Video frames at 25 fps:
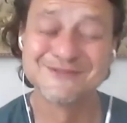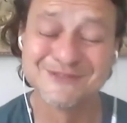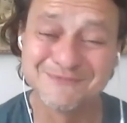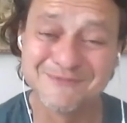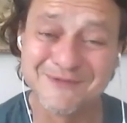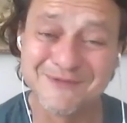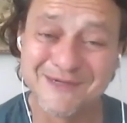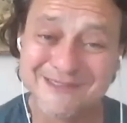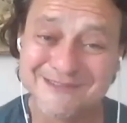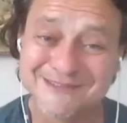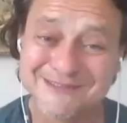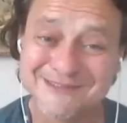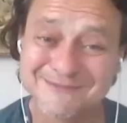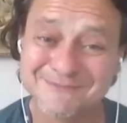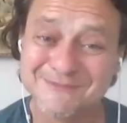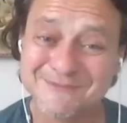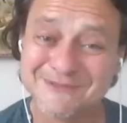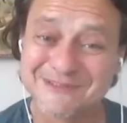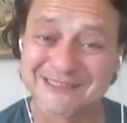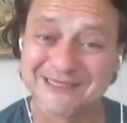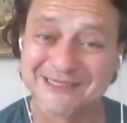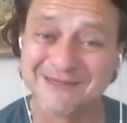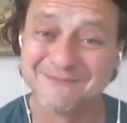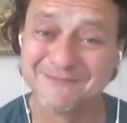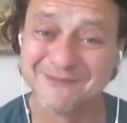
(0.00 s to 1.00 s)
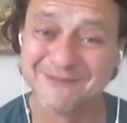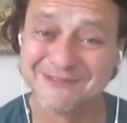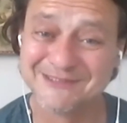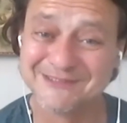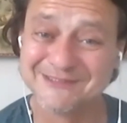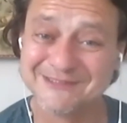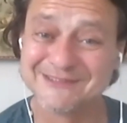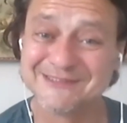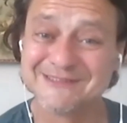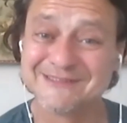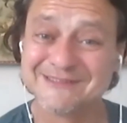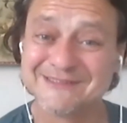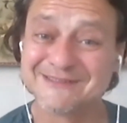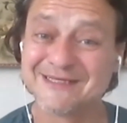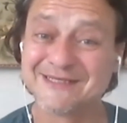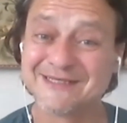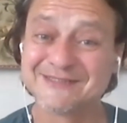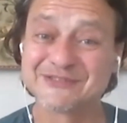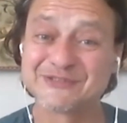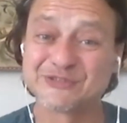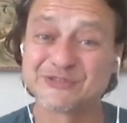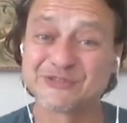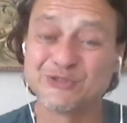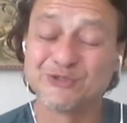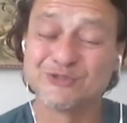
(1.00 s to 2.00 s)
reminded me some other thing.
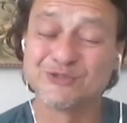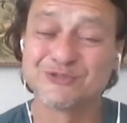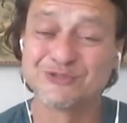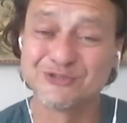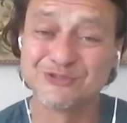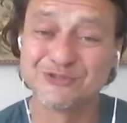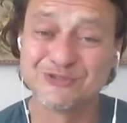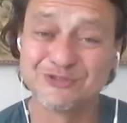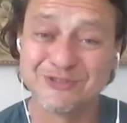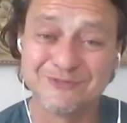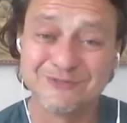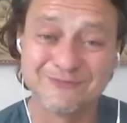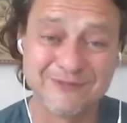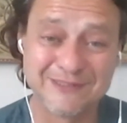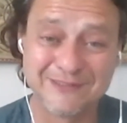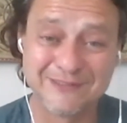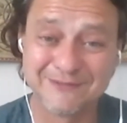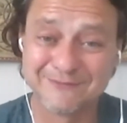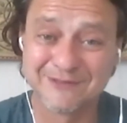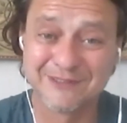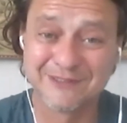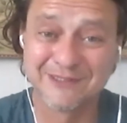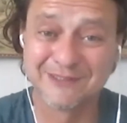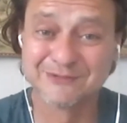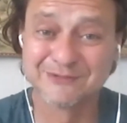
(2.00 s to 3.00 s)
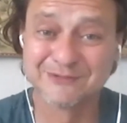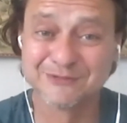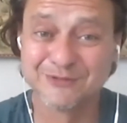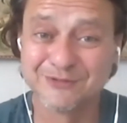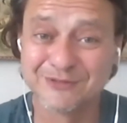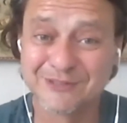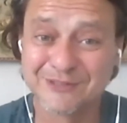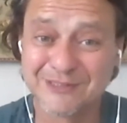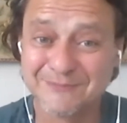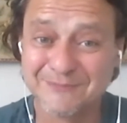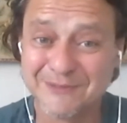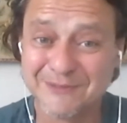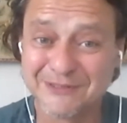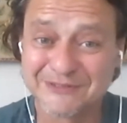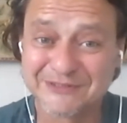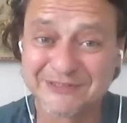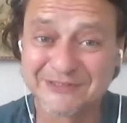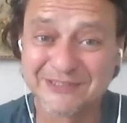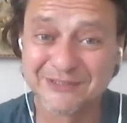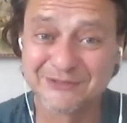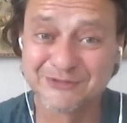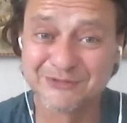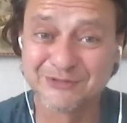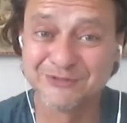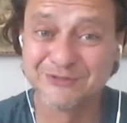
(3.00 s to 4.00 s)
That's so true. Whenever I talk about
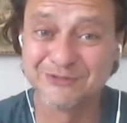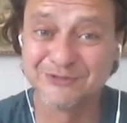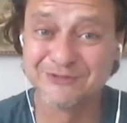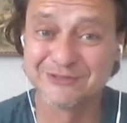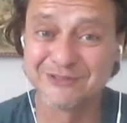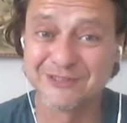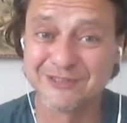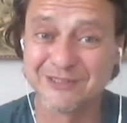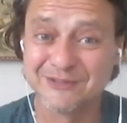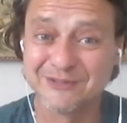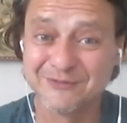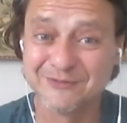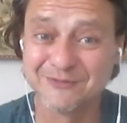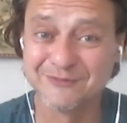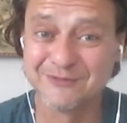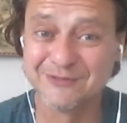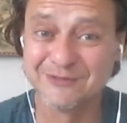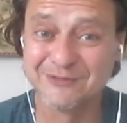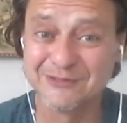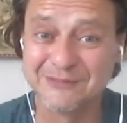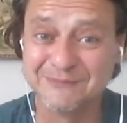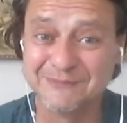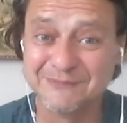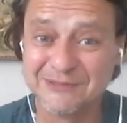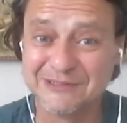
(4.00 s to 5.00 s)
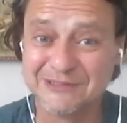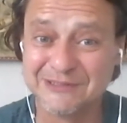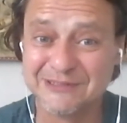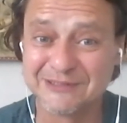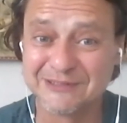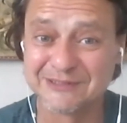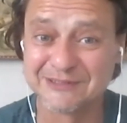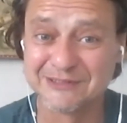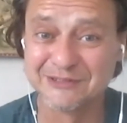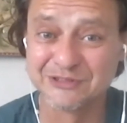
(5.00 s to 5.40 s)
sexuality, I will immediately